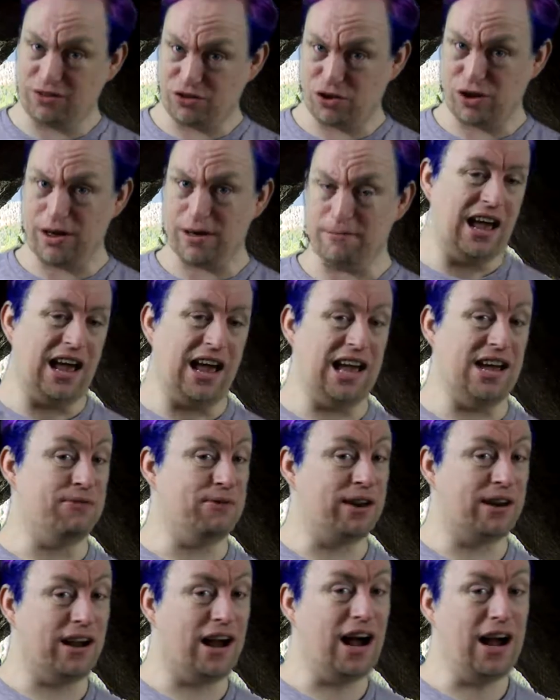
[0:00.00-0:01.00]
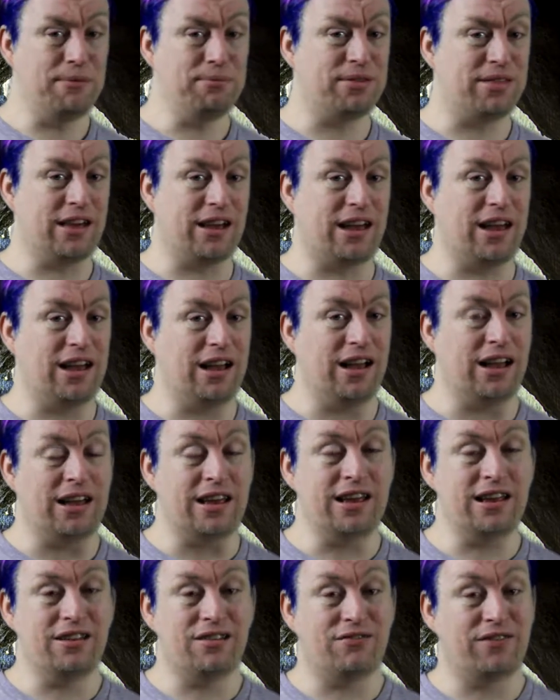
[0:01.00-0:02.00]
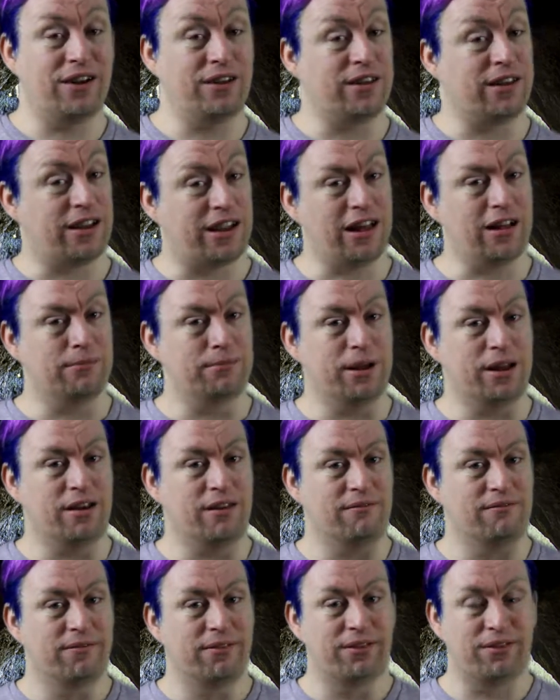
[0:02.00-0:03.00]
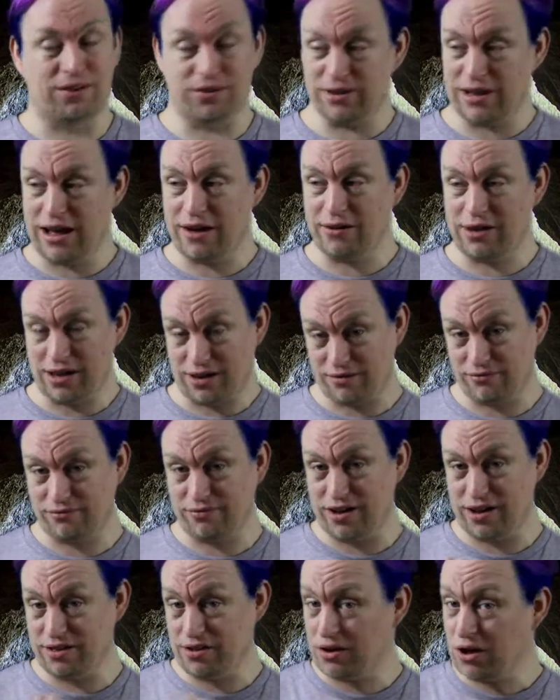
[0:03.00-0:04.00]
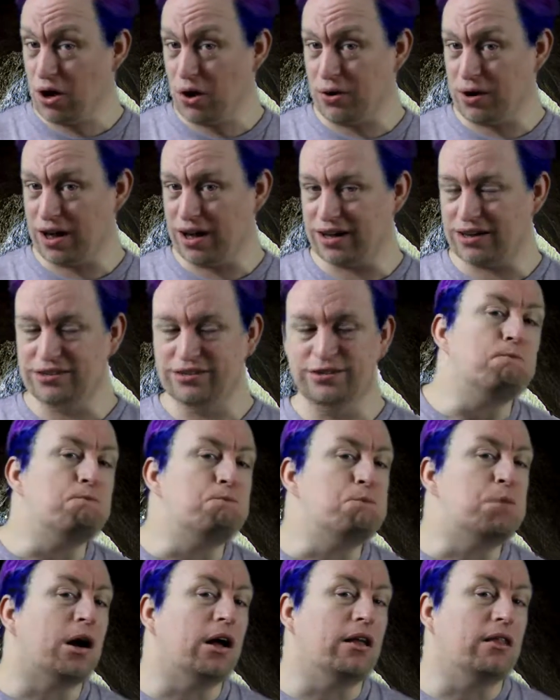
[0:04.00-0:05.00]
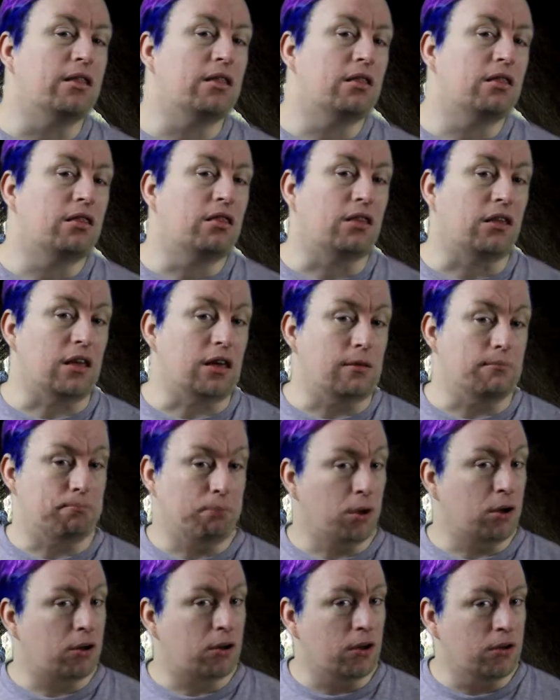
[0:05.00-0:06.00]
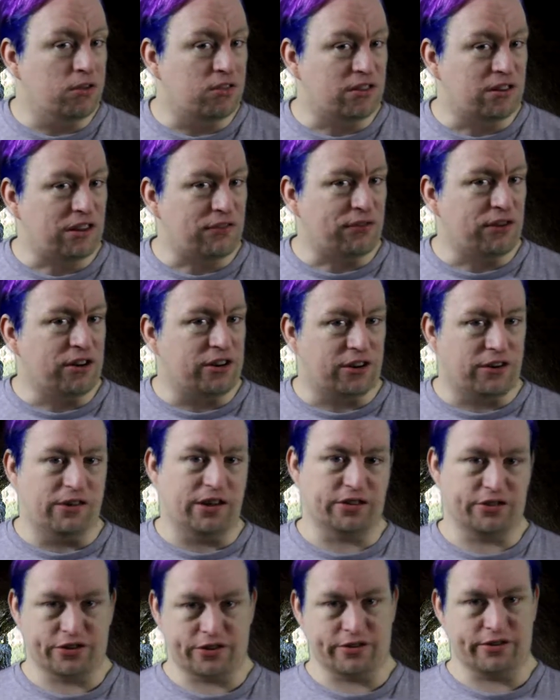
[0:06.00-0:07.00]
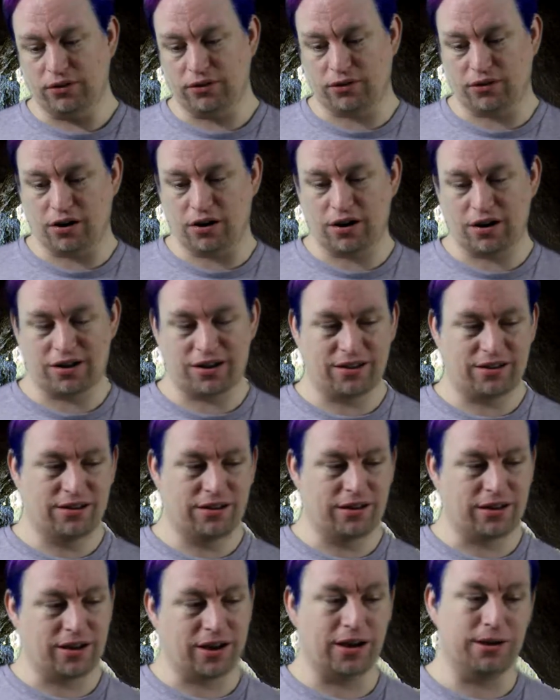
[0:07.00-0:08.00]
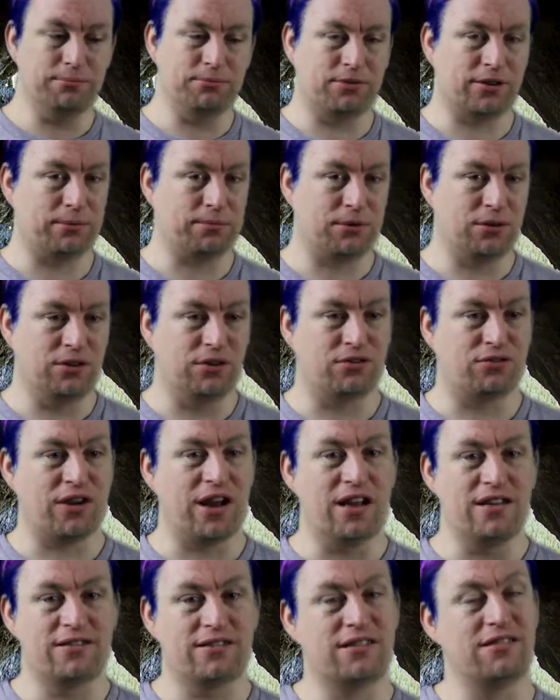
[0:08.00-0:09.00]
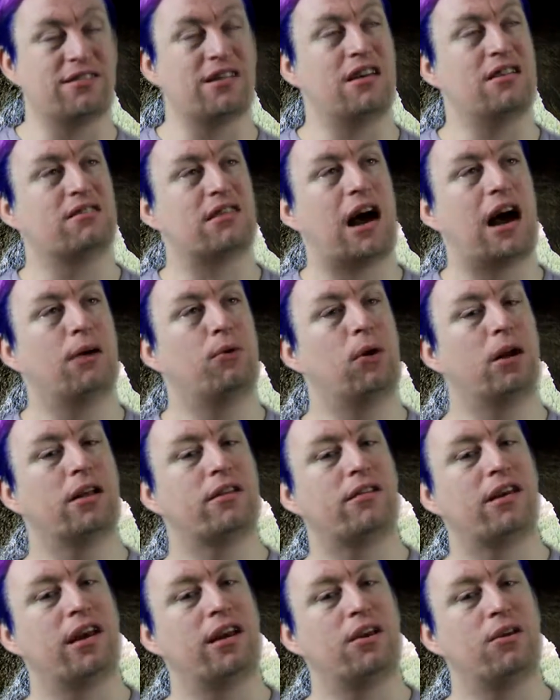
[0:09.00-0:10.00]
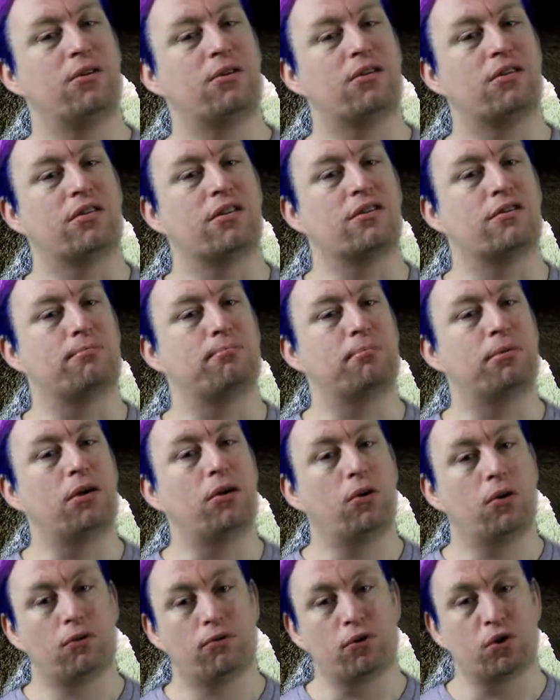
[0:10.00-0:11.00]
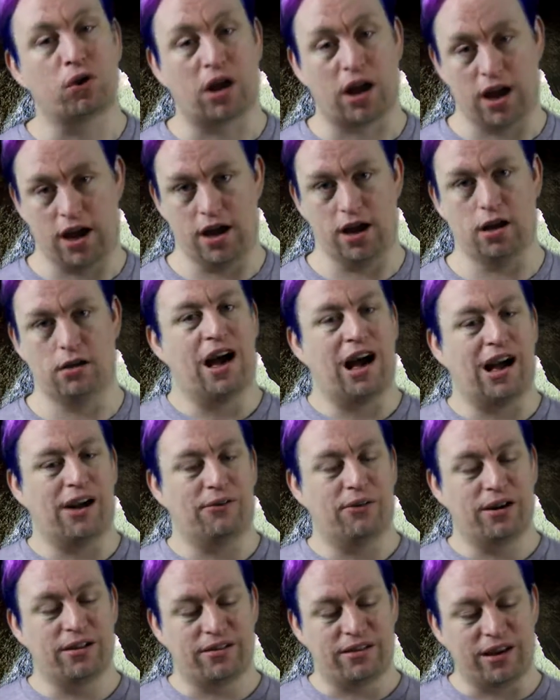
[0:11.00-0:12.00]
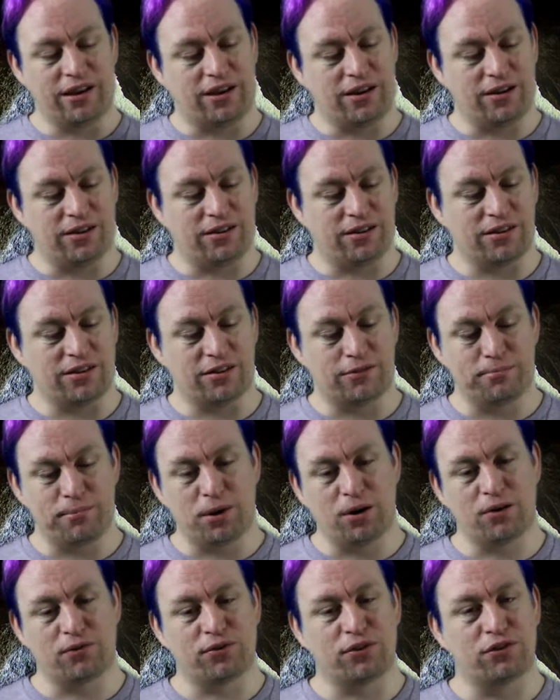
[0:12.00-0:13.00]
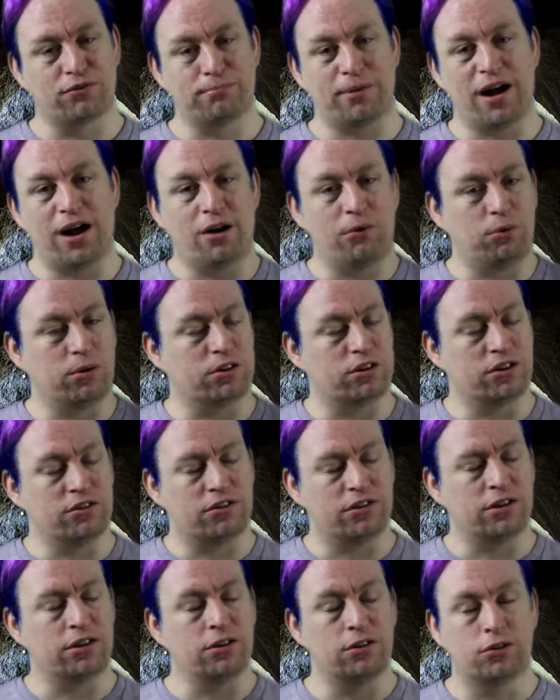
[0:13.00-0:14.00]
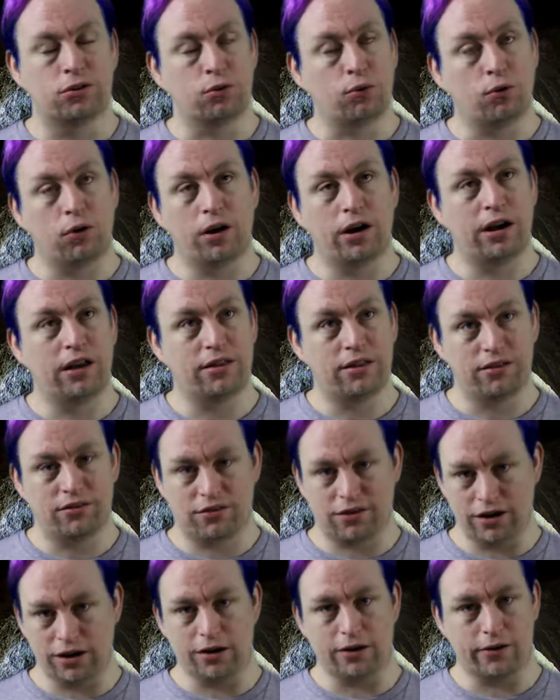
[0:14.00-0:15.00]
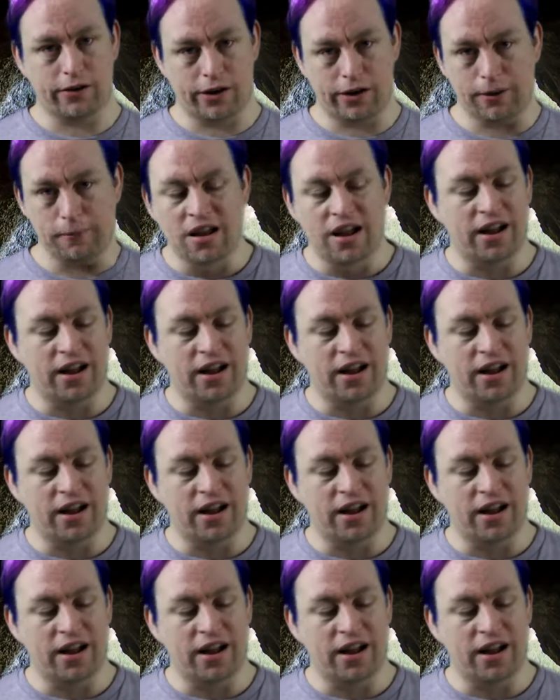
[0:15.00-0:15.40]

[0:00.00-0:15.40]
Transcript: gem. And what I'm thinking, he's found the Gilman, so now he can find the Codex. But the book goes a different direction. Dirk comes up to his friends and says, "I want to take you to this beautiful cave. I want to take you to this beautiful spot. We'll just enjoy the scenery."